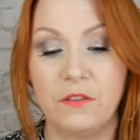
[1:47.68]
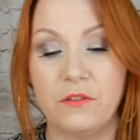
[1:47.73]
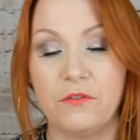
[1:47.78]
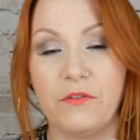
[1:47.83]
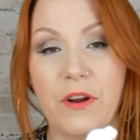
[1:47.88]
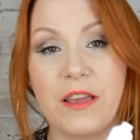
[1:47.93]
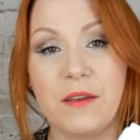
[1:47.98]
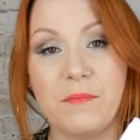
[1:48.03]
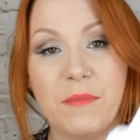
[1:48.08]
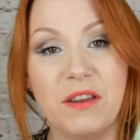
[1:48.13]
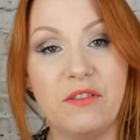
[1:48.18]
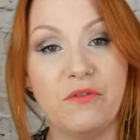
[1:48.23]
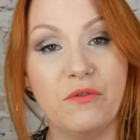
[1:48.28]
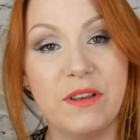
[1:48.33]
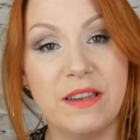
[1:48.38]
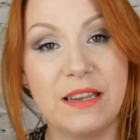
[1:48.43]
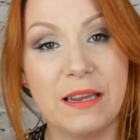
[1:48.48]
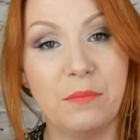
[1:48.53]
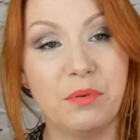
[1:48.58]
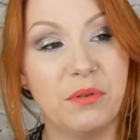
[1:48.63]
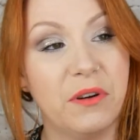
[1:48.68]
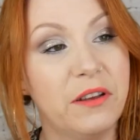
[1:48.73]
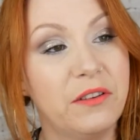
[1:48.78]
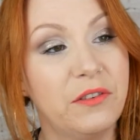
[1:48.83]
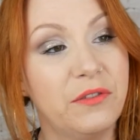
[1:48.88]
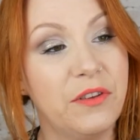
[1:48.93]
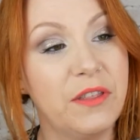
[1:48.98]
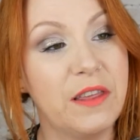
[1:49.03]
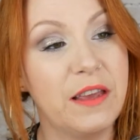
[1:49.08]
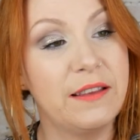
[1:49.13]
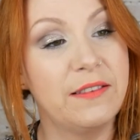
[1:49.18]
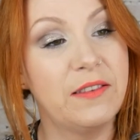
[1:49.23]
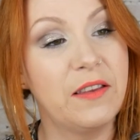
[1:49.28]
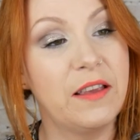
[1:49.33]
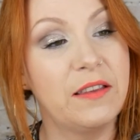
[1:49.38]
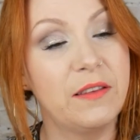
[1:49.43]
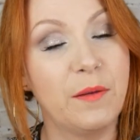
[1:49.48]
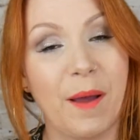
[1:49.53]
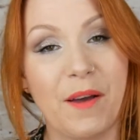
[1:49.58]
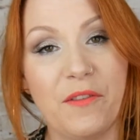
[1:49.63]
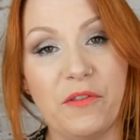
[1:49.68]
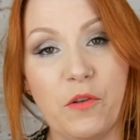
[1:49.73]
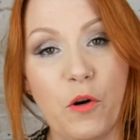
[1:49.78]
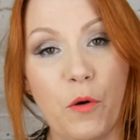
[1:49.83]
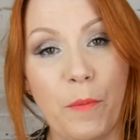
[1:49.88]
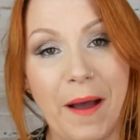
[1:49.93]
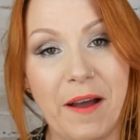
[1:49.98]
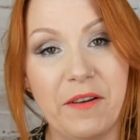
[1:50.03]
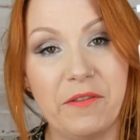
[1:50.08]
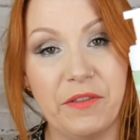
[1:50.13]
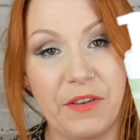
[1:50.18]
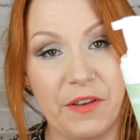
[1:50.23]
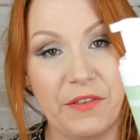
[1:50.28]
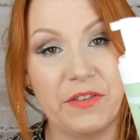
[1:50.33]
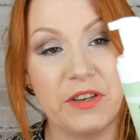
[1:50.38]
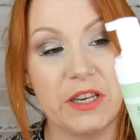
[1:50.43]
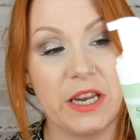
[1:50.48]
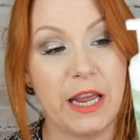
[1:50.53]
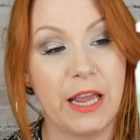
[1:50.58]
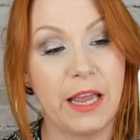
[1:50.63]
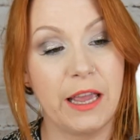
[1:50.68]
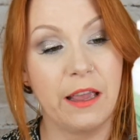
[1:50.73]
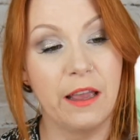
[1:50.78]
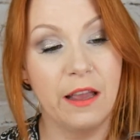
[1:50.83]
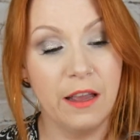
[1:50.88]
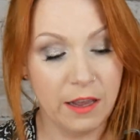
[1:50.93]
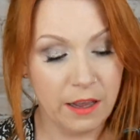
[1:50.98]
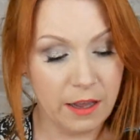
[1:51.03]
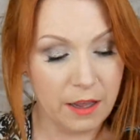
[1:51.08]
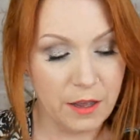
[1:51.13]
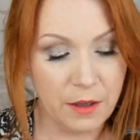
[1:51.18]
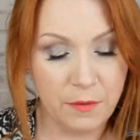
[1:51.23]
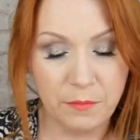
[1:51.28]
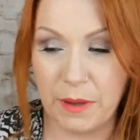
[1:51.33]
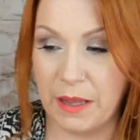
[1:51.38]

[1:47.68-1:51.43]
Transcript: the recommended retail price for this is about £4.50.